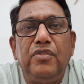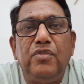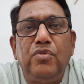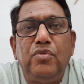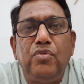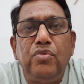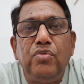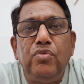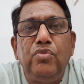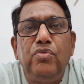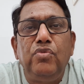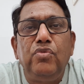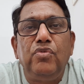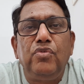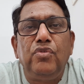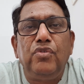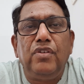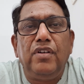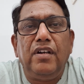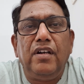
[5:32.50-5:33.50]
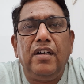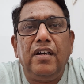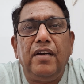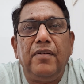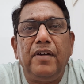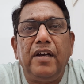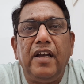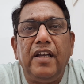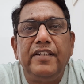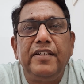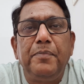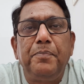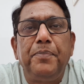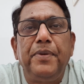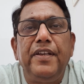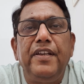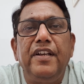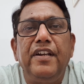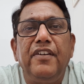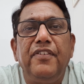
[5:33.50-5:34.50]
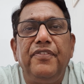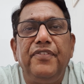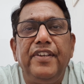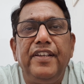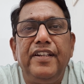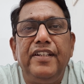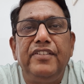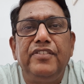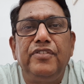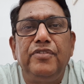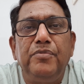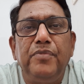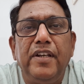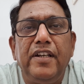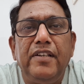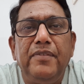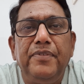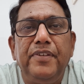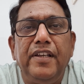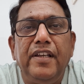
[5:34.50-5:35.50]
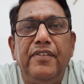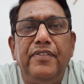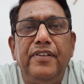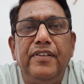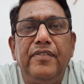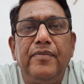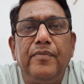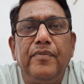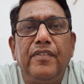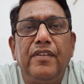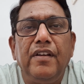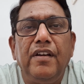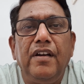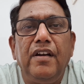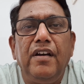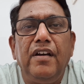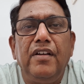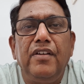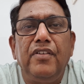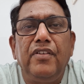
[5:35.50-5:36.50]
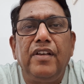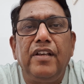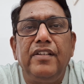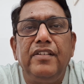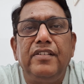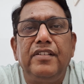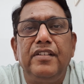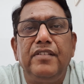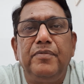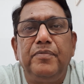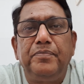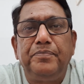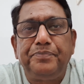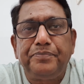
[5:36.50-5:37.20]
two as a pair of bearings you might be having, or you can say